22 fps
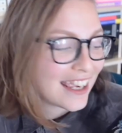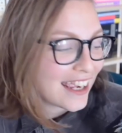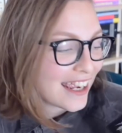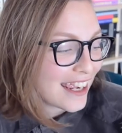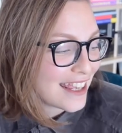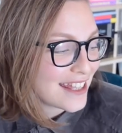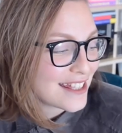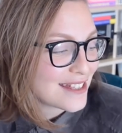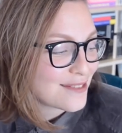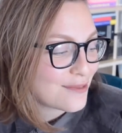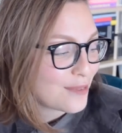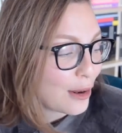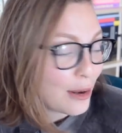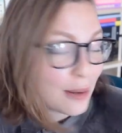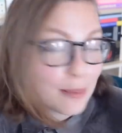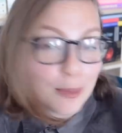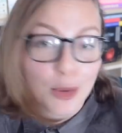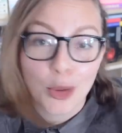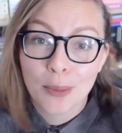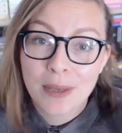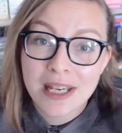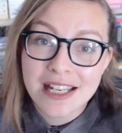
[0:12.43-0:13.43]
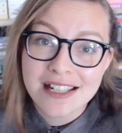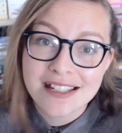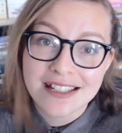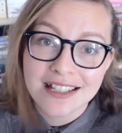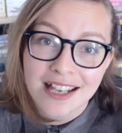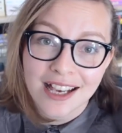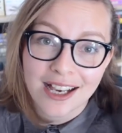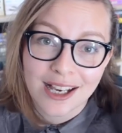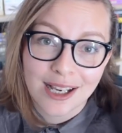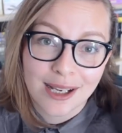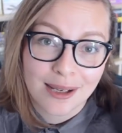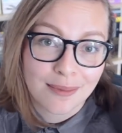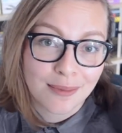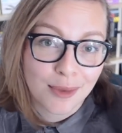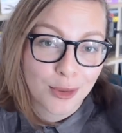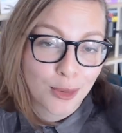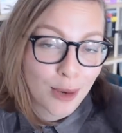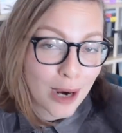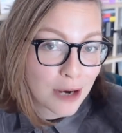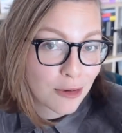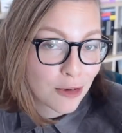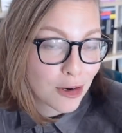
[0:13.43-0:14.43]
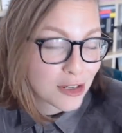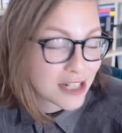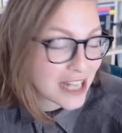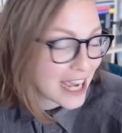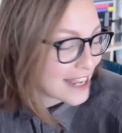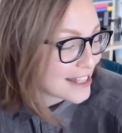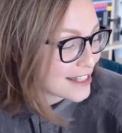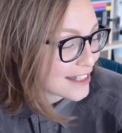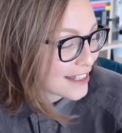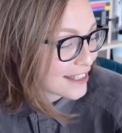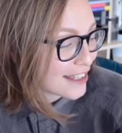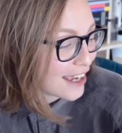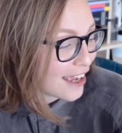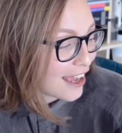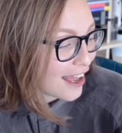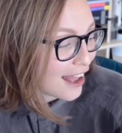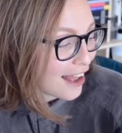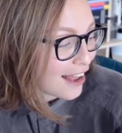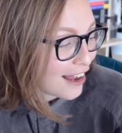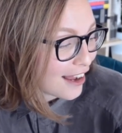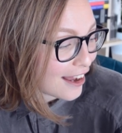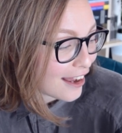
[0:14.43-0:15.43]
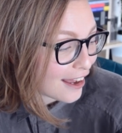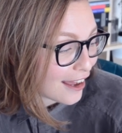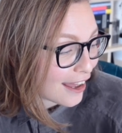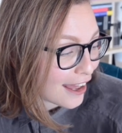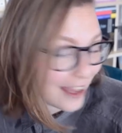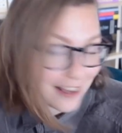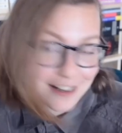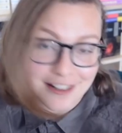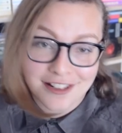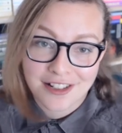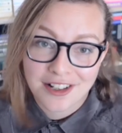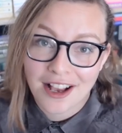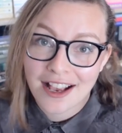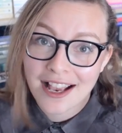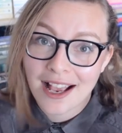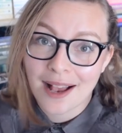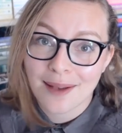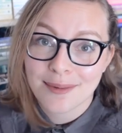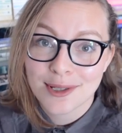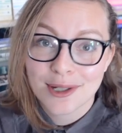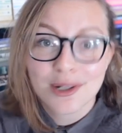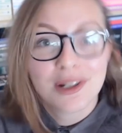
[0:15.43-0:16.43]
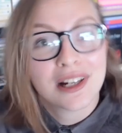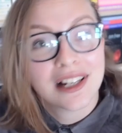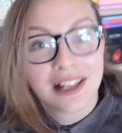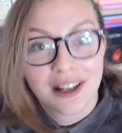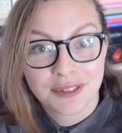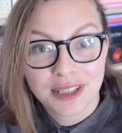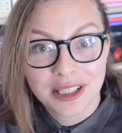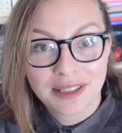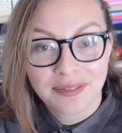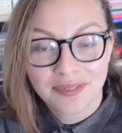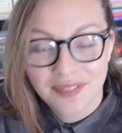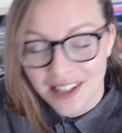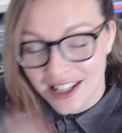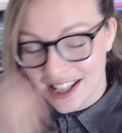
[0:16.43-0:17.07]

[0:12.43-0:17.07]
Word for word: It's very morbid, quite grotesque, and I absolutely love it.